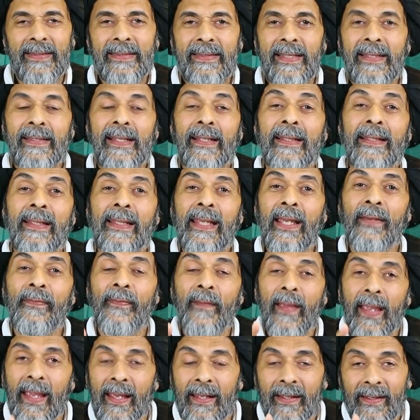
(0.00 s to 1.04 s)
didn't
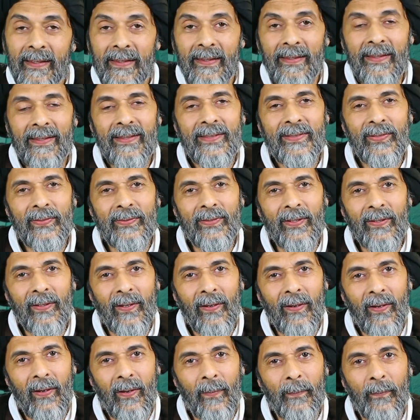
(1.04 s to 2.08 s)
give in to the
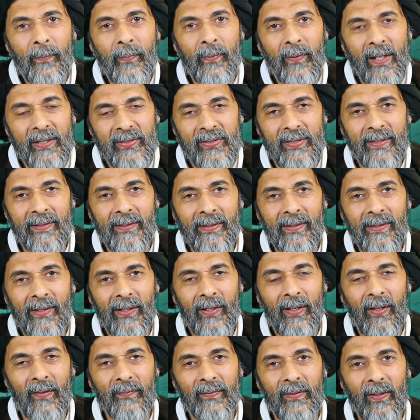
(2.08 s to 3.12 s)
oppression
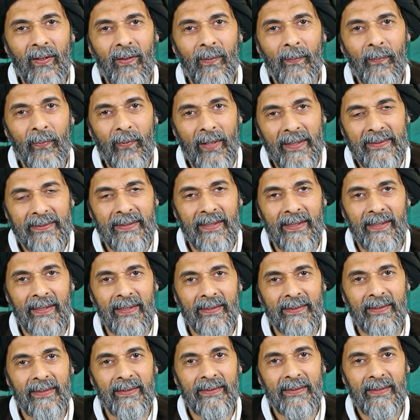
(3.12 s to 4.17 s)
of the
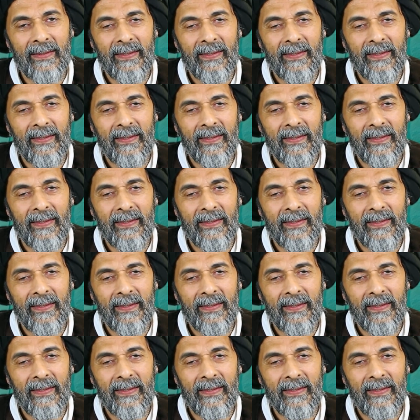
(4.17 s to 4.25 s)
oppressors.